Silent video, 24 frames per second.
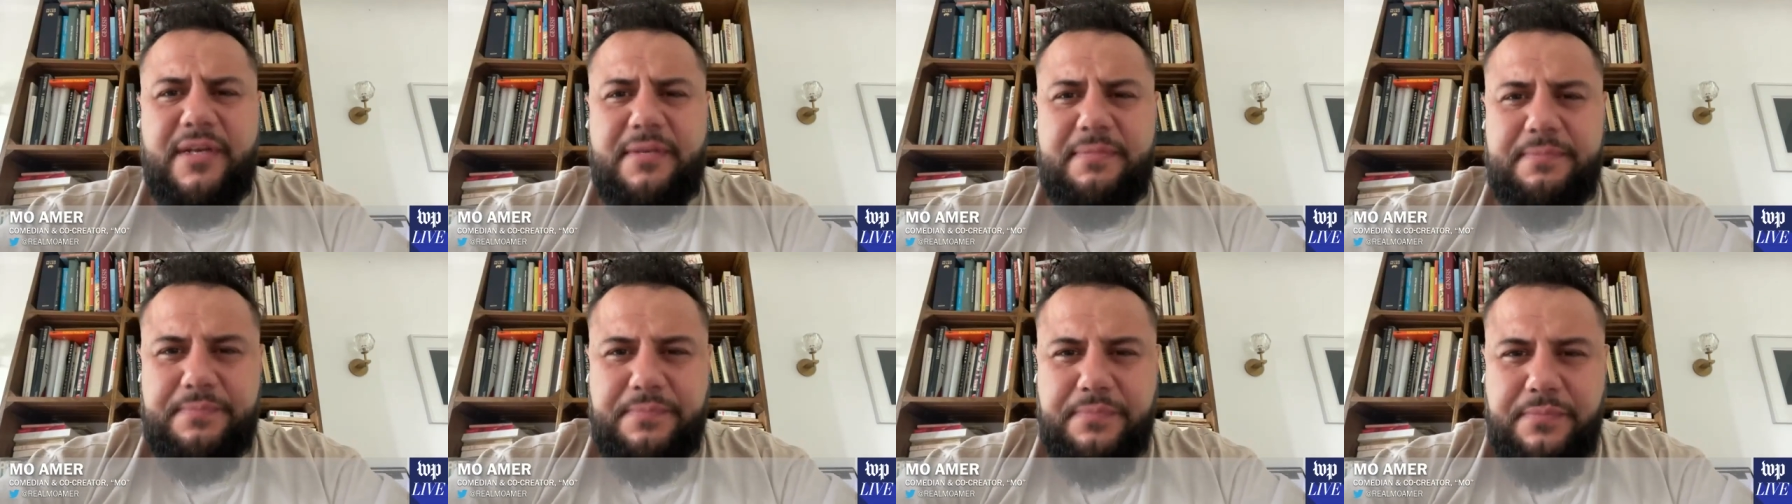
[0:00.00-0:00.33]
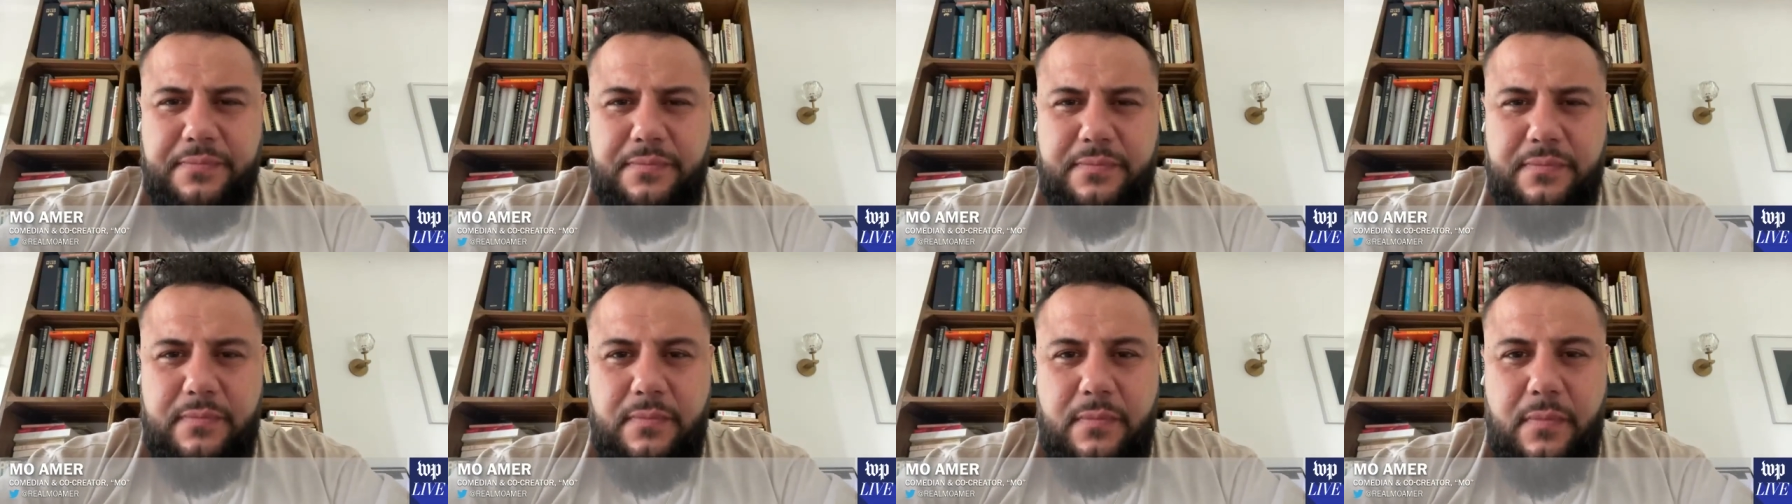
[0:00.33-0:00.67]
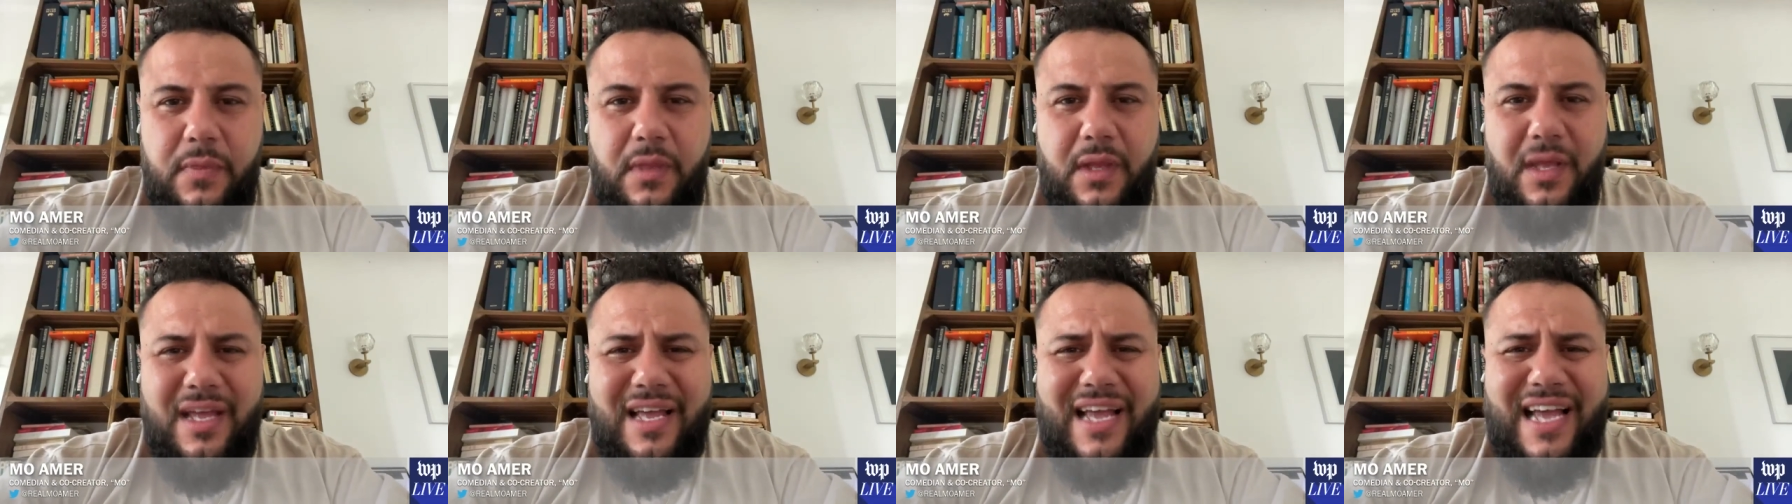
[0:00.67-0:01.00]
it.
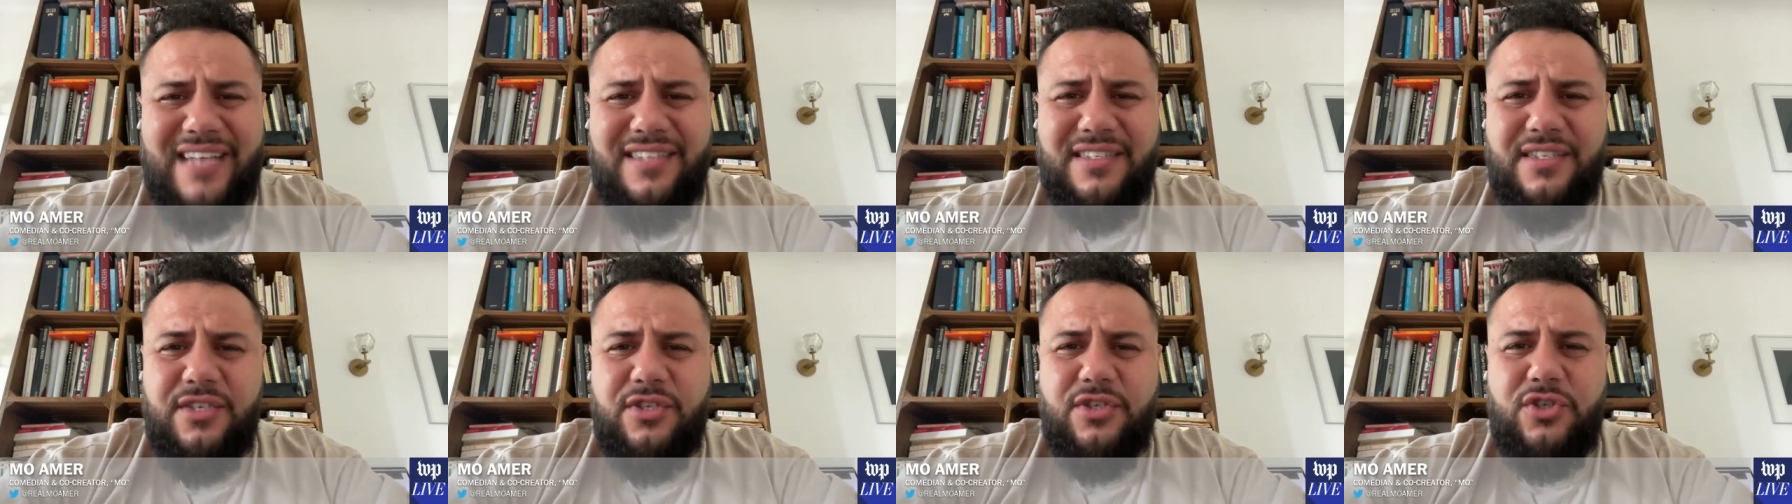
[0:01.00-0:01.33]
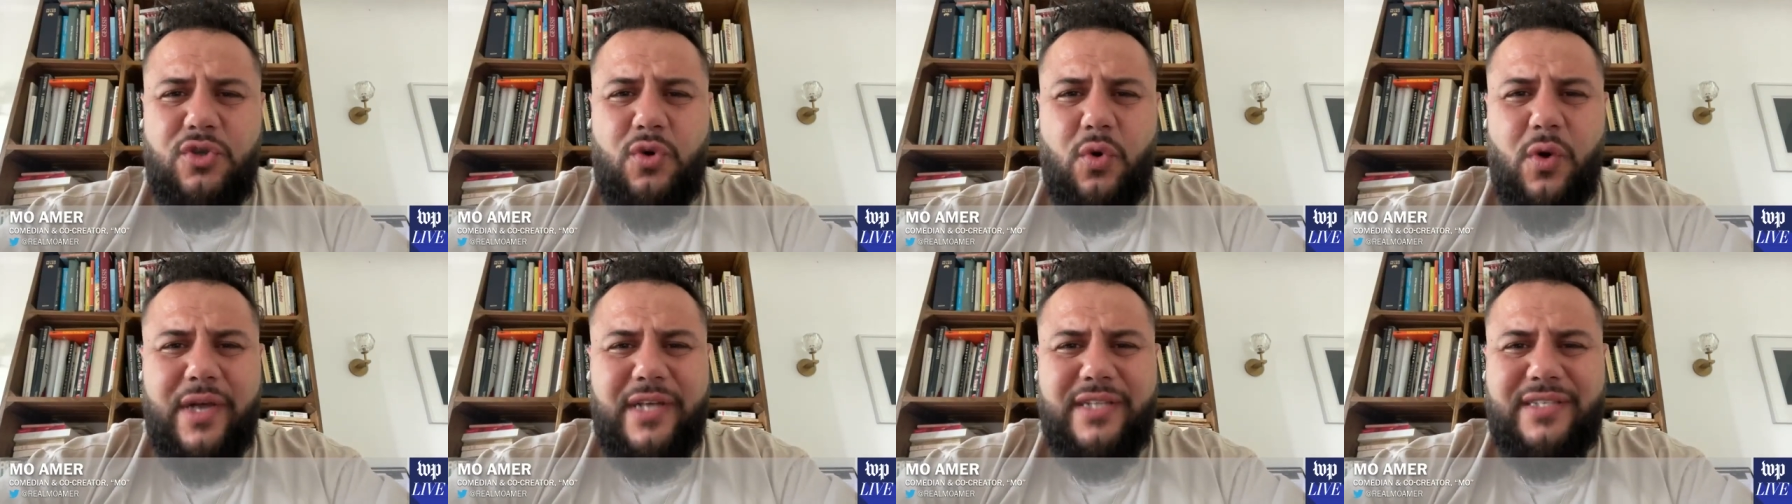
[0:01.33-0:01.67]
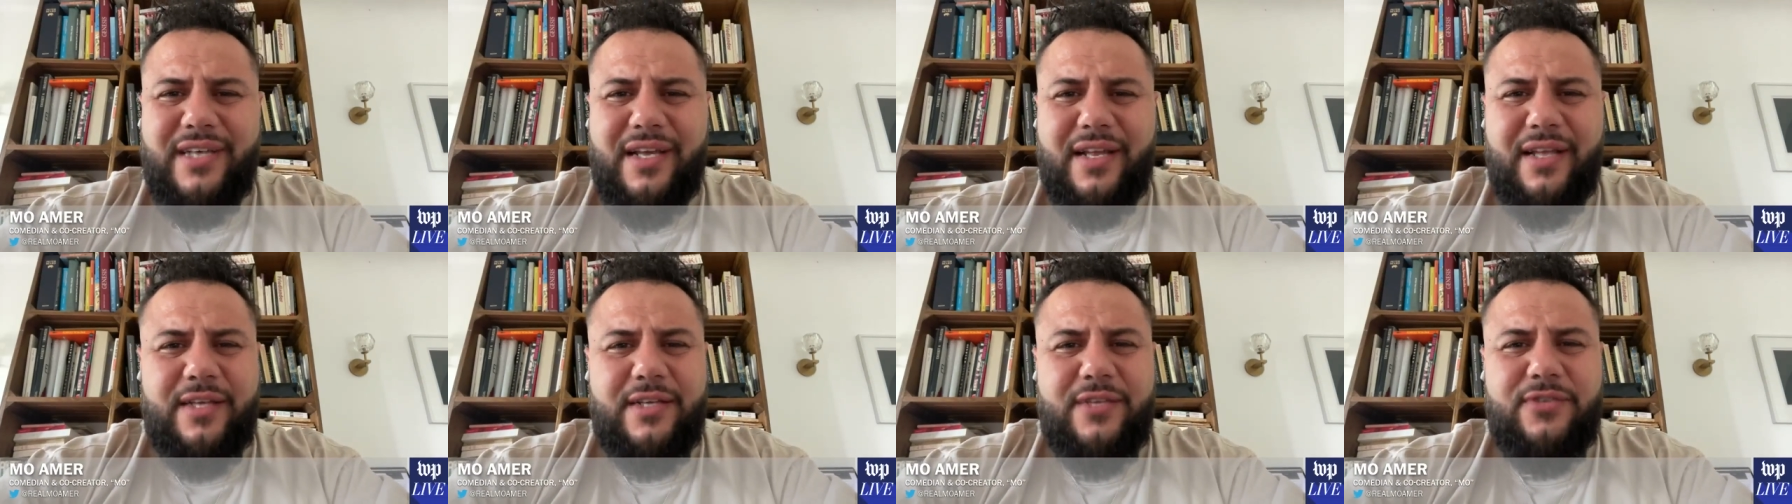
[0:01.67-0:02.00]
It has this
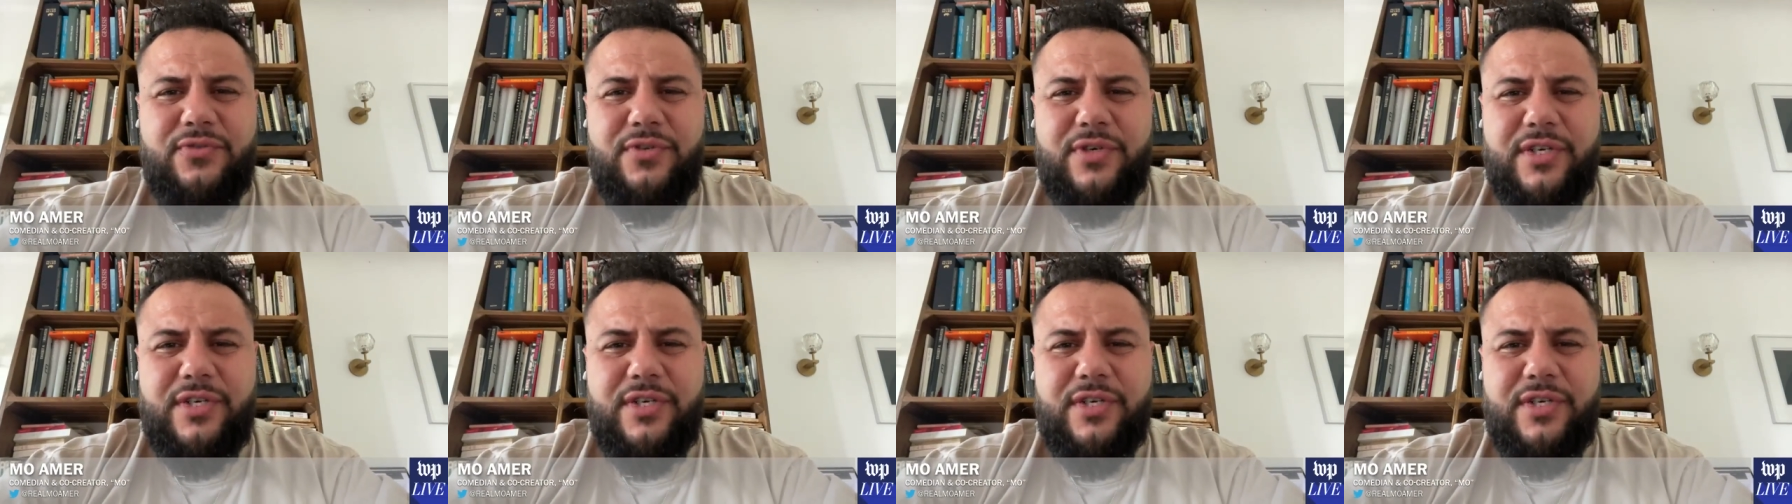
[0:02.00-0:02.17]
storytelling